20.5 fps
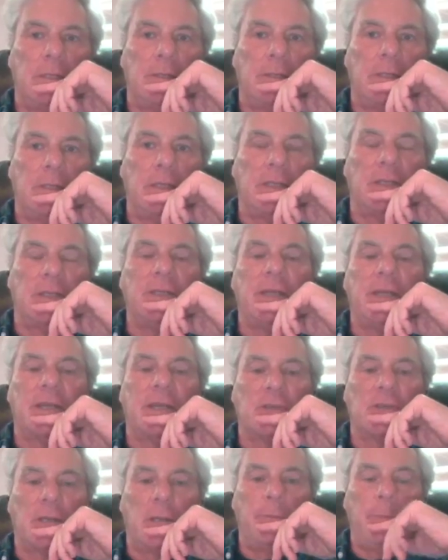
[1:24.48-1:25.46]
the
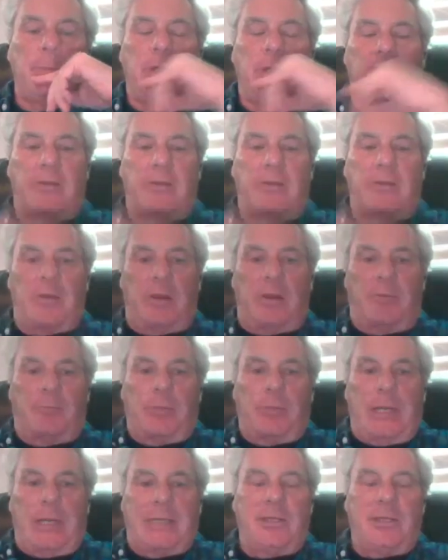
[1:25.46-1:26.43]
international communities of
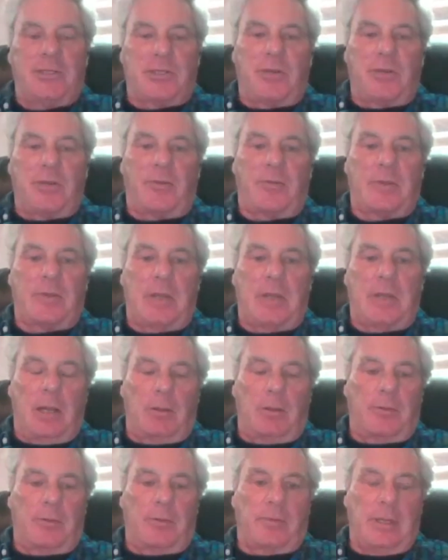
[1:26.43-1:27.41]
practitioners,
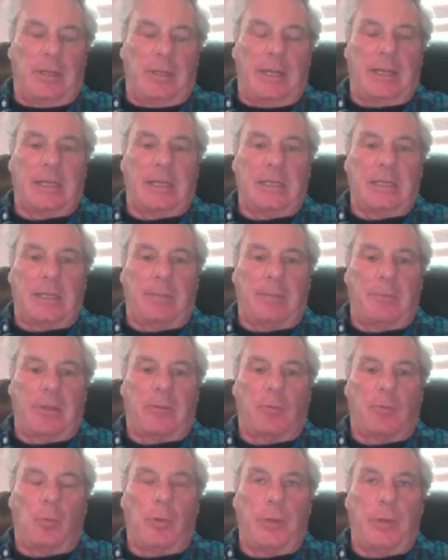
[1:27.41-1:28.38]
scholars, and
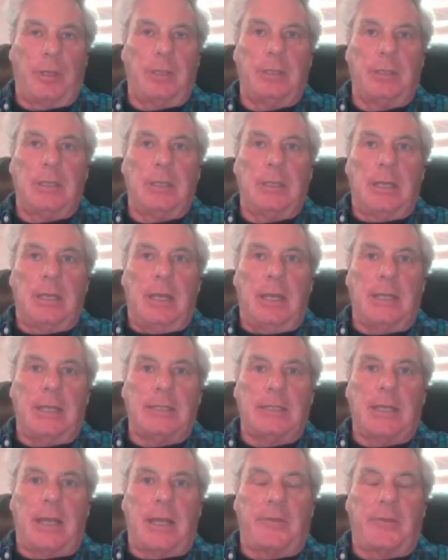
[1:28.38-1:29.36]
academics within
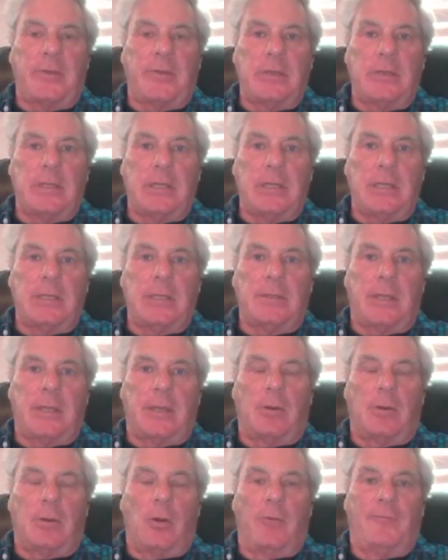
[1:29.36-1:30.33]
AACE
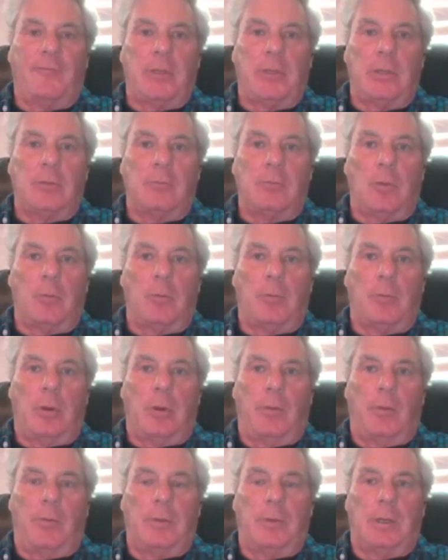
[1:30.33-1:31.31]
that hopefully will
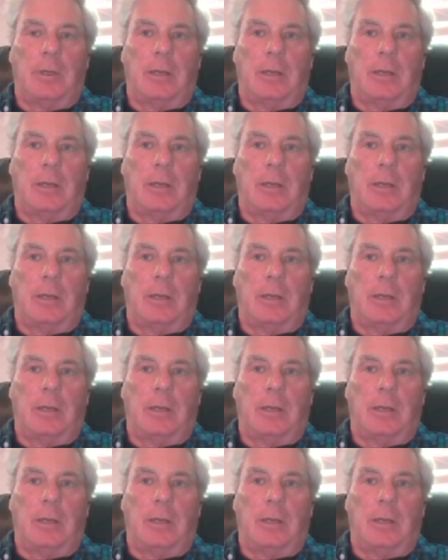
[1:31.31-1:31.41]
both